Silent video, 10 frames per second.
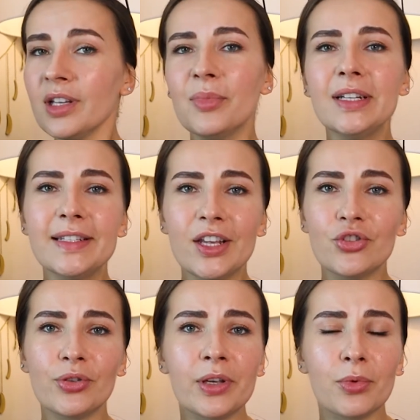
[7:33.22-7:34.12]
But
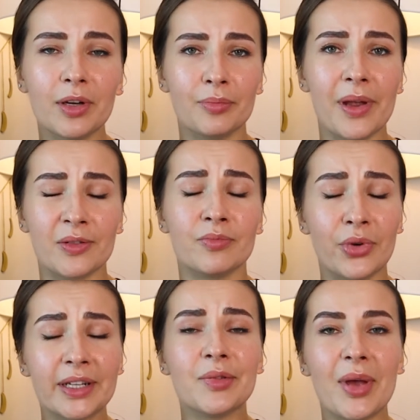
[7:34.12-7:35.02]
essentially what a
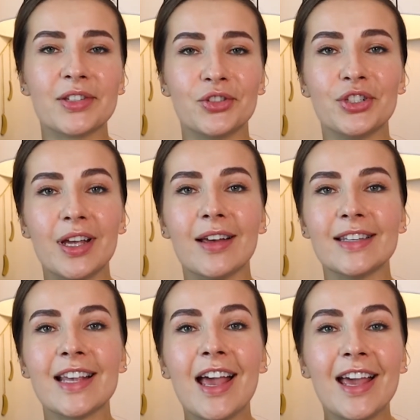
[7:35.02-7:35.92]
brand ambassador
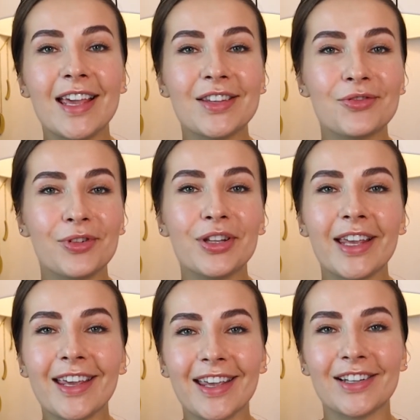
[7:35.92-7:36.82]
does is
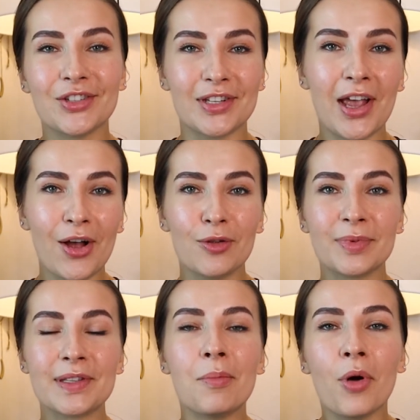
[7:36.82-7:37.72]
really, again, just
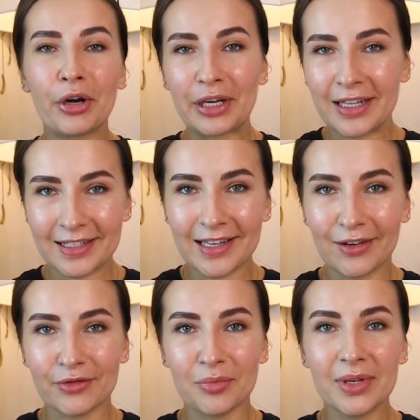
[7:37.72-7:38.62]
helps the marketing
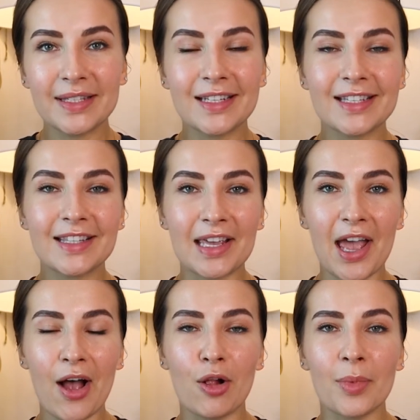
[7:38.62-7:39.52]
side of the business. They
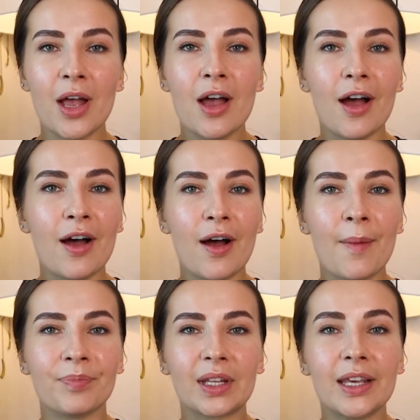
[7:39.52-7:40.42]
help
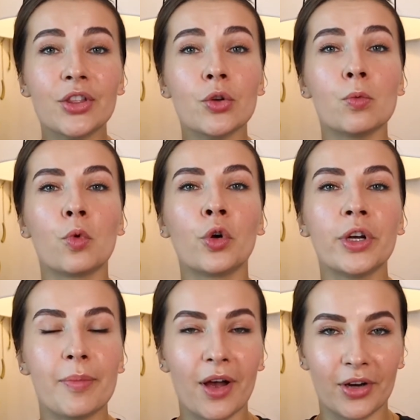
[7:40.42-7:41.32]
um, get the
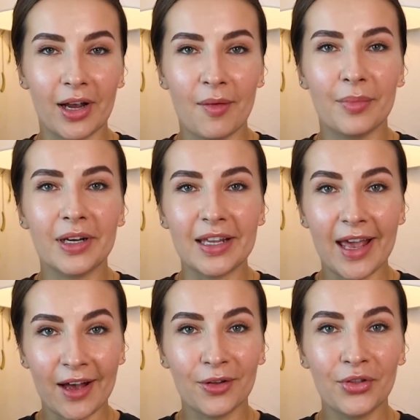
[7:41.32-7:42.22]
word about a company
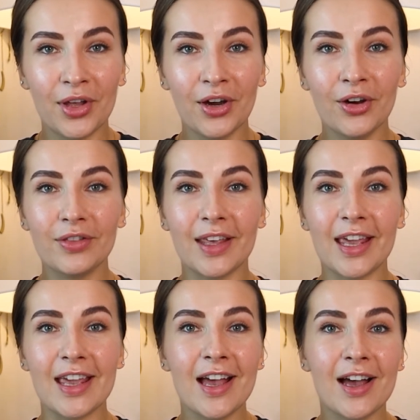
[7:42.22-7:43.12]
out there.
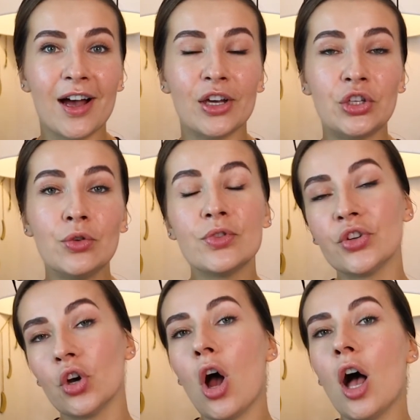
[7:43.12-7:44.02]
They uh, use
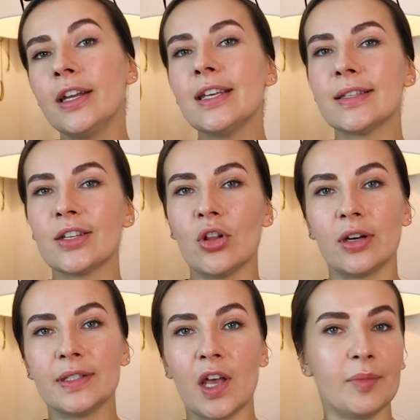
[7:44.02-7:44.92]
their audience a
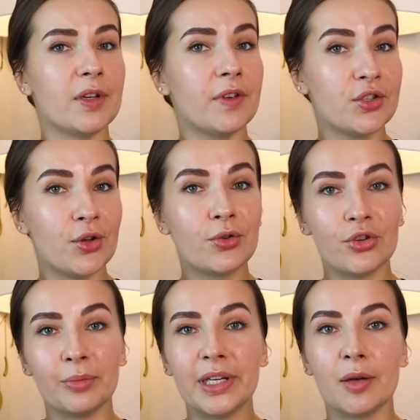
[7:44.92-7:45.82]
lot of times, if it's
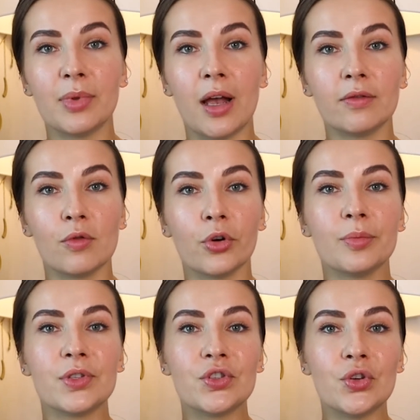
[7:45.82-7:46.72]
social media
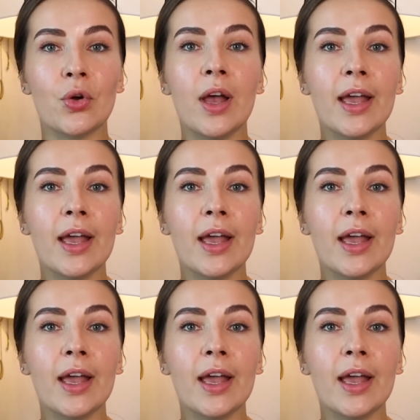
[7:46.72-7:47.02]
platforms, to